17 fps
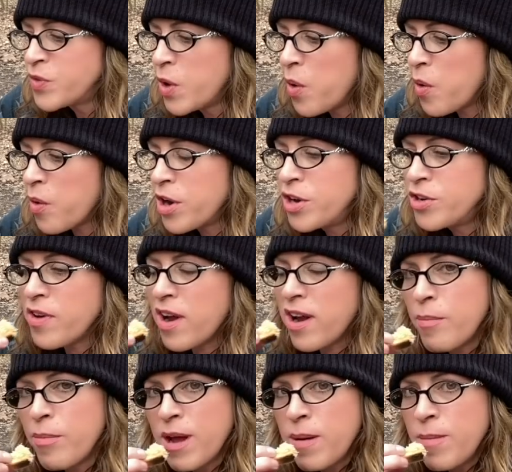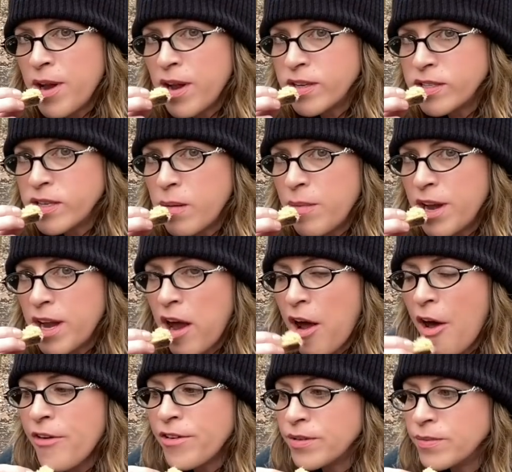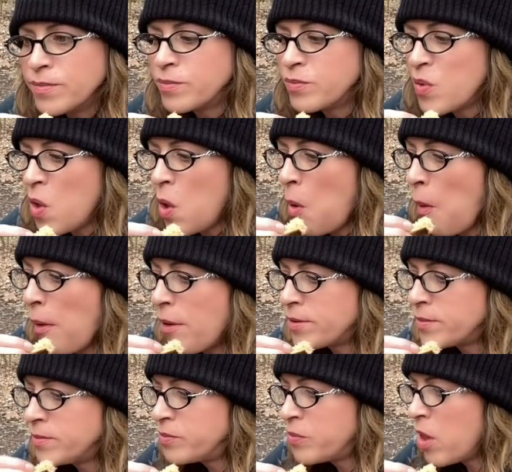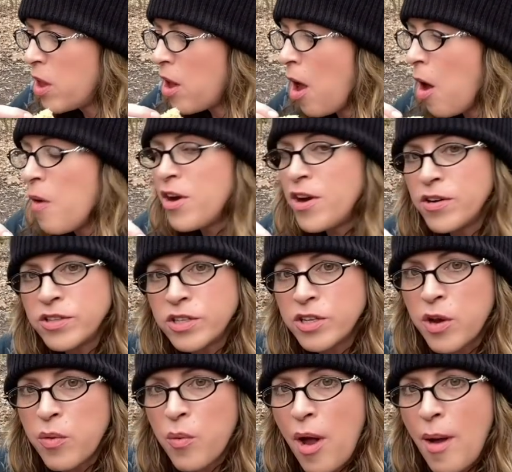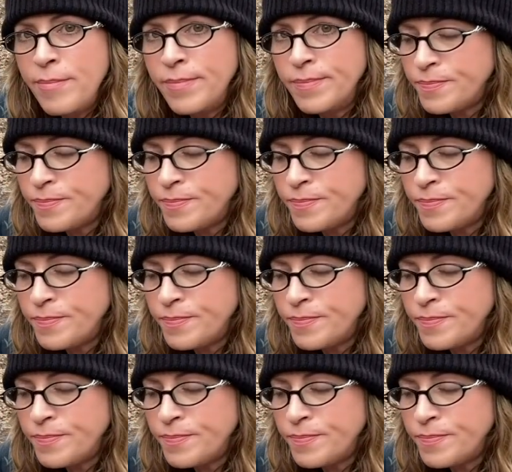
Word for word: or you try to blame it on somebody else. Oh, here's a good one.